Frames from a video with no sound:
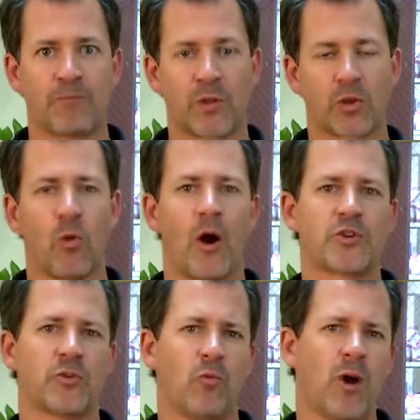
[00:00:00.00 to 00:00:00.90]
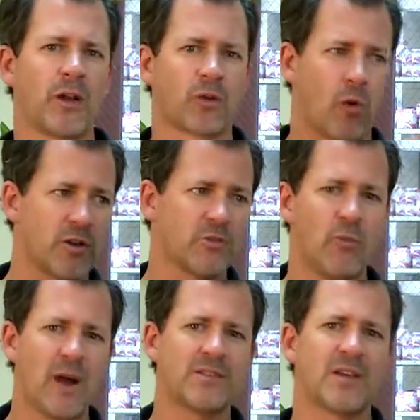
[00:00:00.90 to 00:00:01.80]
than Quadrant 1. Quadrant
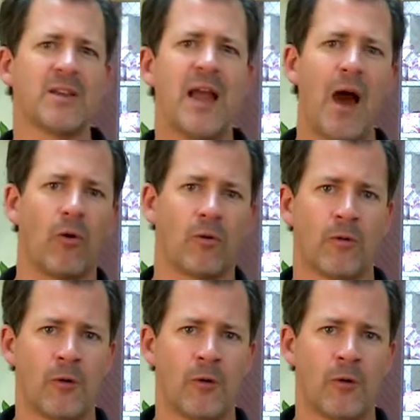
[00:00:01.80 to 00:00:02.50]
1's in and out.